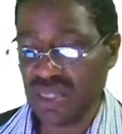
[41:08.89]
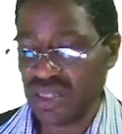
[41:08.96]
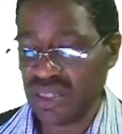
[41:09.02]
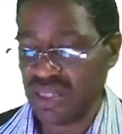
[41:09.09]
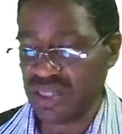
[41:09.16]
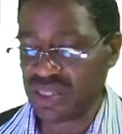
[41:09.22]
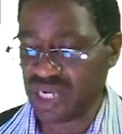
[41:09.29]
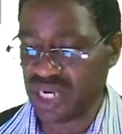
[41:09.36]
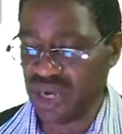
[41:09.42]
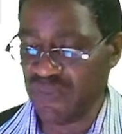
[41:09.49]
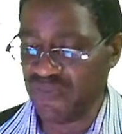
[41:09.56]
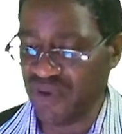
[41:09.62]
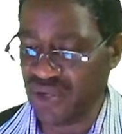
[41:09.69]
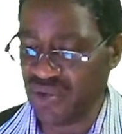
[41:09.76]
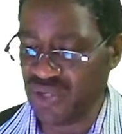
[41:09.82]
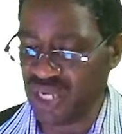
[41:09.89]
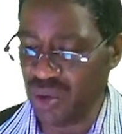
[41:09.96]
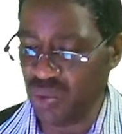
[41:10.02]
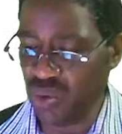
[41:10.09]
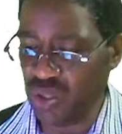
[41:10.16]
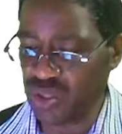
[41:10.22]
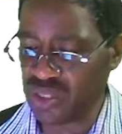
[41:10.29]
The scrap value here
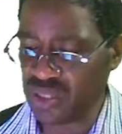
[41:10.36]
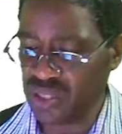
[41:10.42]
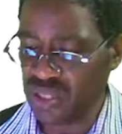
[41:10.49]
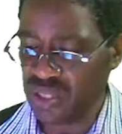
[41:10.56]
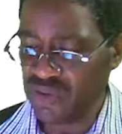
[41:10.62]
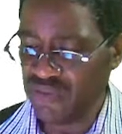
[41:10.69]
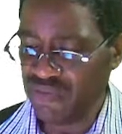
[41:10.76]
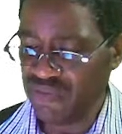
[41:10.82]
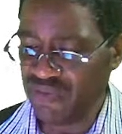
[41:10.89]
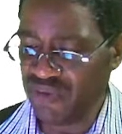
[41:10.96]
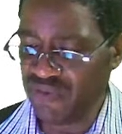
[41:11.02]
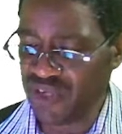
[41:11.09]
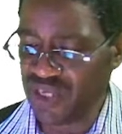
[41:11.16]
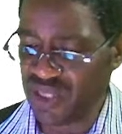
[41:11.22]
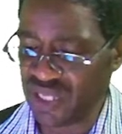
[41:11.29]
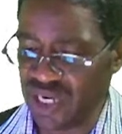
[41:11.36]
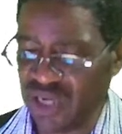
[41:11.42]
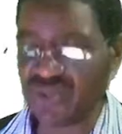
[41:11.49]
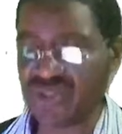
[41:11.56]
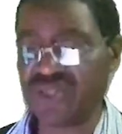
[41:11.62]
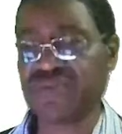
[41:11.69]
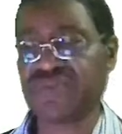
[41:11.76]
was 50,000.